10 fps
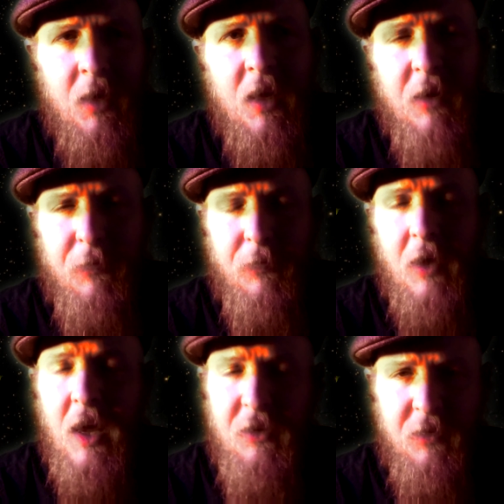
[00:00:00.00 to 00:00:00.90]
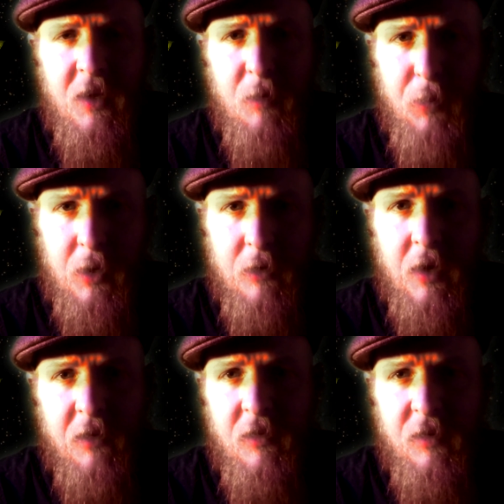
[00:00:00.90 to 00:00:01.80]
If Edge of the Empire
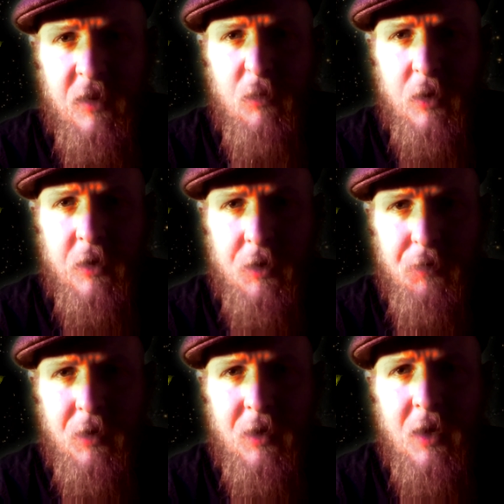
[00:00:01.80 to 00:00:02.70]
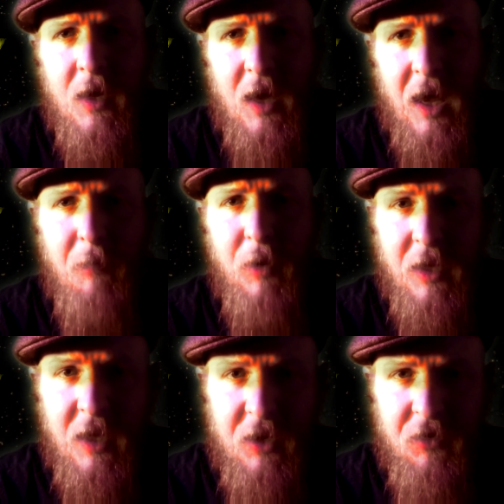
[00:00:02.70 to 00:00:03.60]
has the D100
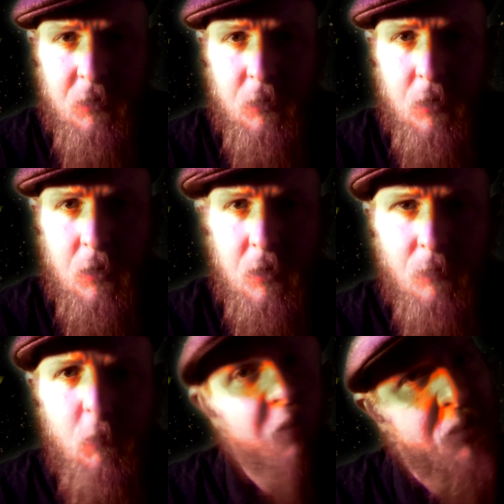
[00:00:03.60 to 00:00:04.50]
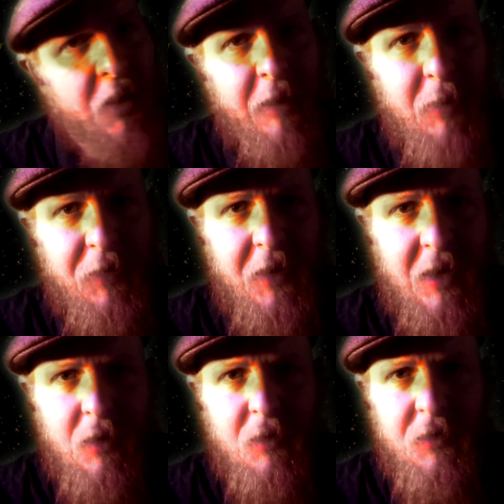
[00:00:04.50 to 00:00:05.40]
obligation role, which is all about the
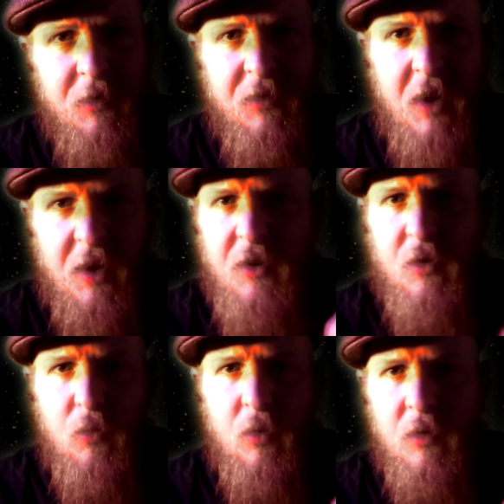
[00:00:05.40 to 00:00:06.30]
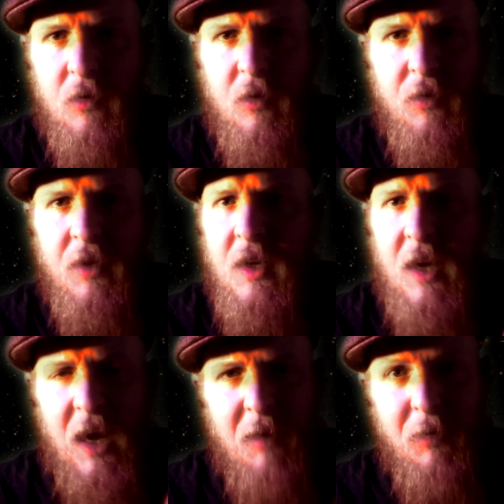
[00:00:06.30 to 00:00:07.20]
character's underworld
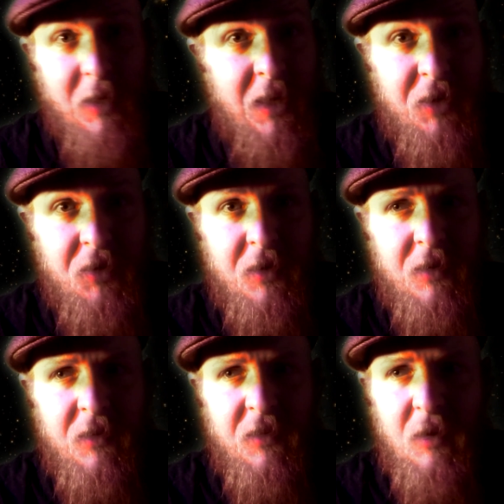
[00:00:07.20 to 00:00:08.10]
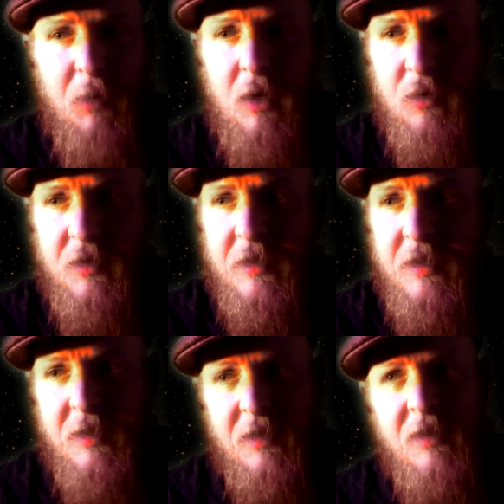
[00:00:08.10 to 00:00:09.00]
obligations, about
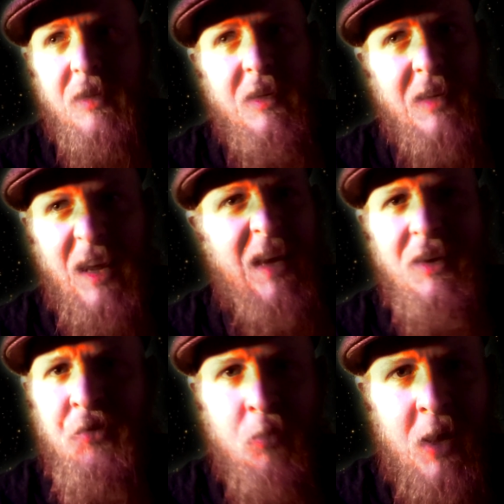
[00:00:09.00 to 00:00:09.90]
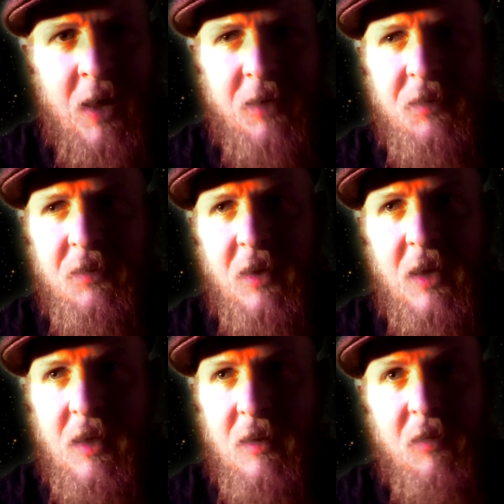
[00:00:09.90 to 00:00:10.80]
the contracts
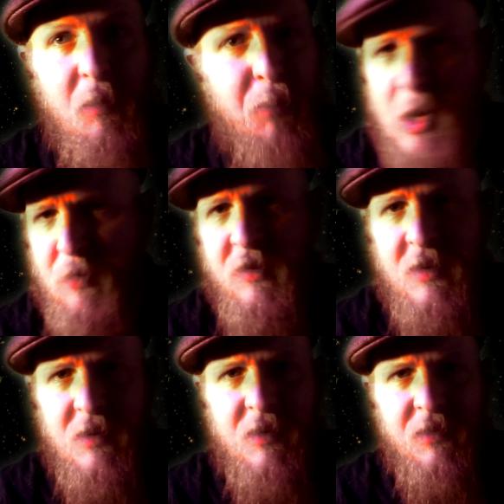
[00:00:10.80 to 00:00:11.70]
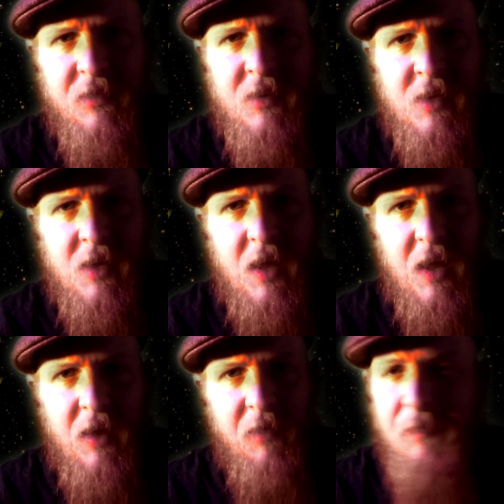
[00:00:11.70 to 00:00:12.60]
and the bounties
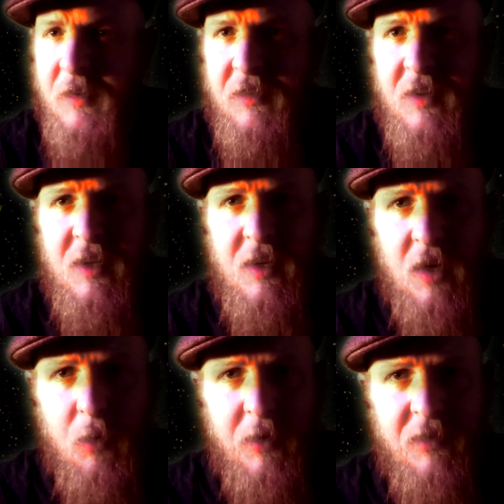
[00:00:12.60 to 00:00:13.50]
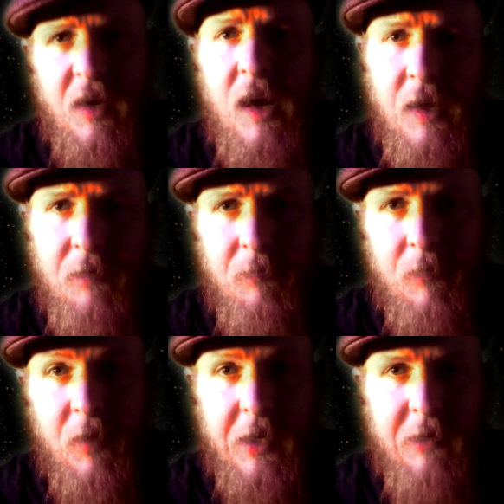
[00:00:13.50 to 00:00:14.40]
and the seedy goings-on
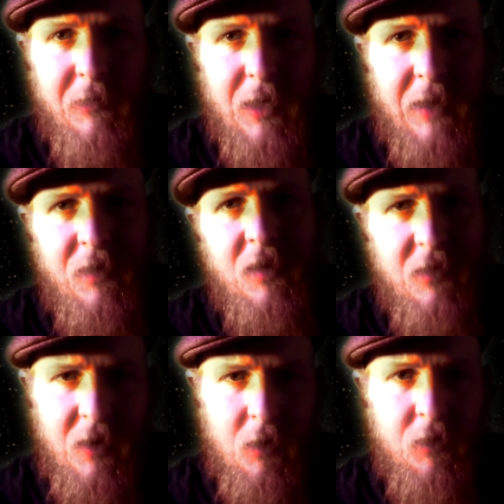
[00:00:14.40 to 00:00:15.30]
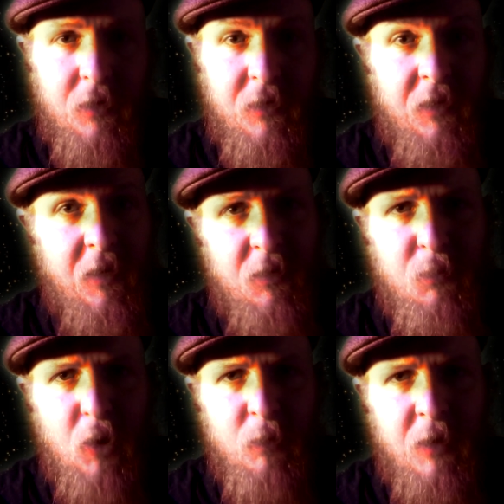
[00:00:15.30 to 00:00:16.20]
that have led these characters to this
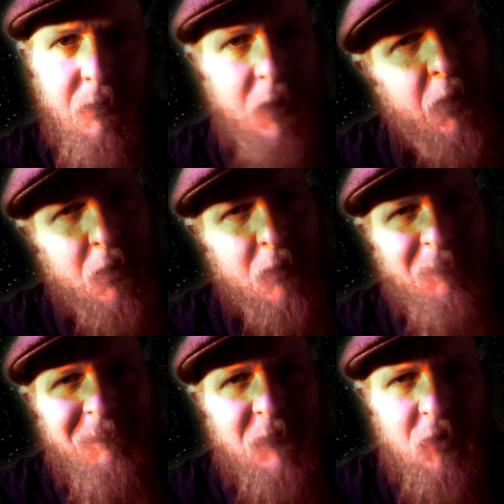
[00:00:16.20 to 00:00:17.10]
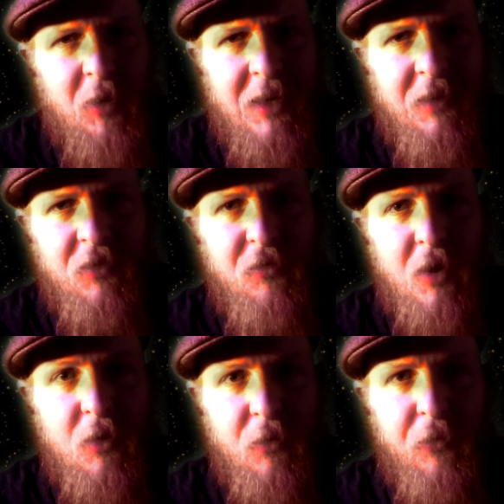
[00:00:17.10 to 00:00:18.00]
moment that they're trying to
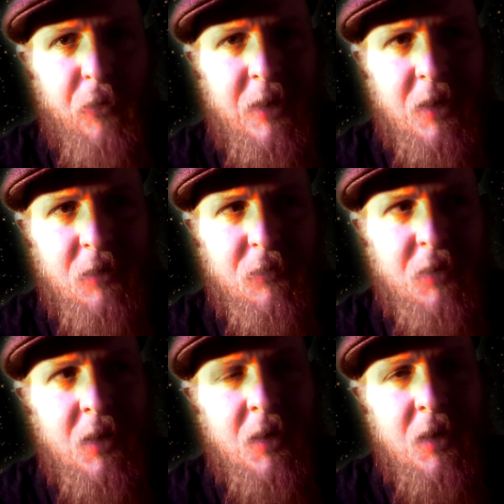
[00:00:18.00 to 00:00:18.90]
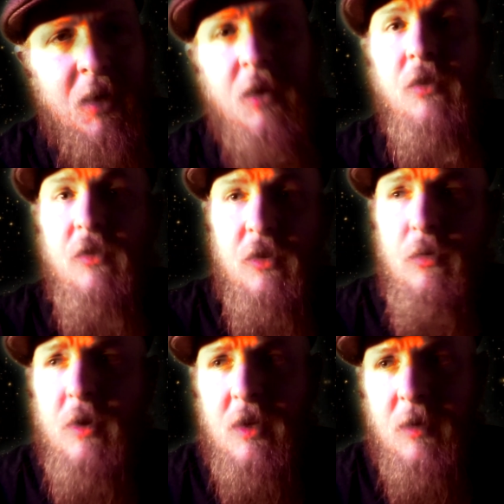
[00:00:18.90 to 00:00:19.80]
struggle free of.
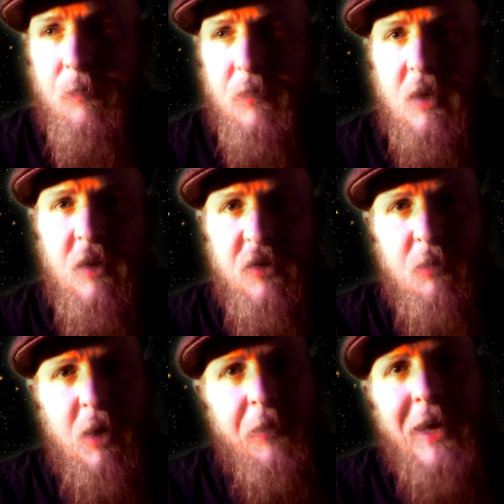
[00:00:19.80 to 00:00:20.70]
Duty is about the